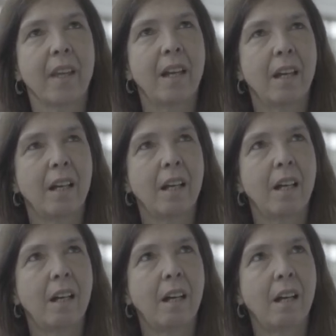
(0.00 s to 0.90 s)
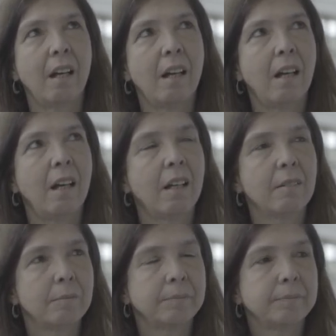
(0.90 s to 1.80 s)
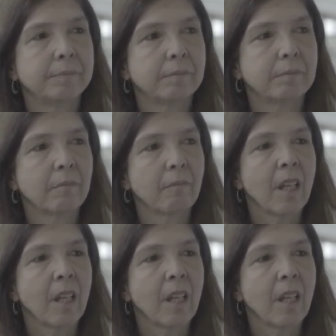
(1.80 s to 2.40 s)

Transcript: Nobody speaks.